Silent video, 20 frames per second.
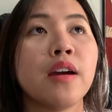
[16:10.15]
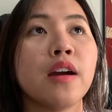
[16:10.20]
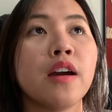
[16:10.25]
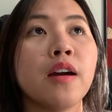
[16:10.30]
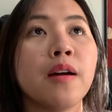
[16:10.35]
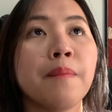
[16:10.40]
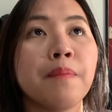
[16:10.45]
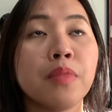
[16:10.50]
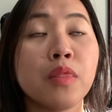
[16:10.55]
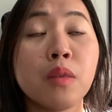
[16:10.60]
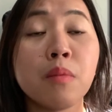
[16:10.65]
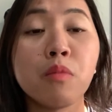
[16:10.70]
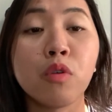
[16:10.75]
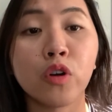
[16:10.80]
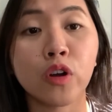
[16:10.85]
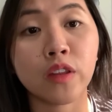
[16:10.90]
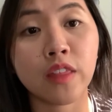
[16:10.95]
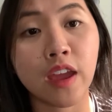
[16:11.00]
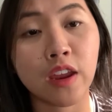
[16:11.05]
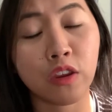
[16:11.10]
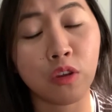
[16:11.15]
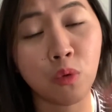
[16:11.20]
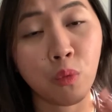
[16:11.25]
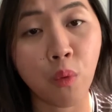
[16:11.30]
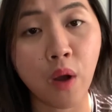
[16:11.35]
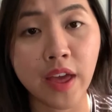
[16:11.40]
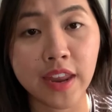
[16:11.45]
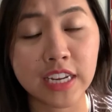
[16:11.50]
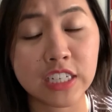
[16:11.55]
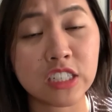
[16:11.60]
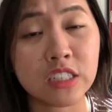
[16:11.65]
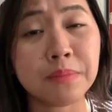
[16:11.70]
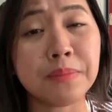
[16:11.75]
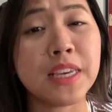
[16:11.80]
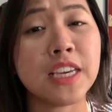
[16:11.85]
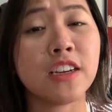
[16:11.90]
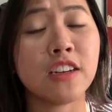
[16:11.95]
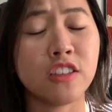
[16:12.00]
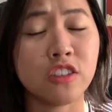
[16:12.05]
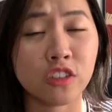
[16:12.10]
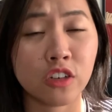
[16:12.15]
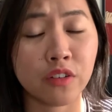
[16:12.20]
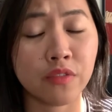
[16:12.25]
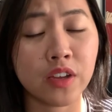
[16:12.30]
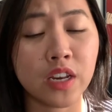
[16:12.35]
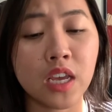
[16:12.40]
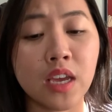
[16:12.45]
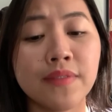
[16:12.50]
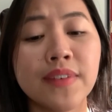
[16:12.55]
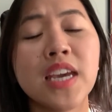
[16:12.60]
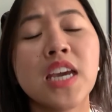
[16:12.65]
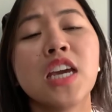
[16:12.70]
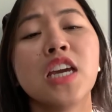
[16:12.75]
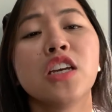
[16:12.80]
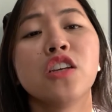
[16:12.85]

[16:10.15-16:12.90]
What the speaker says: the more that you want it to be conservative.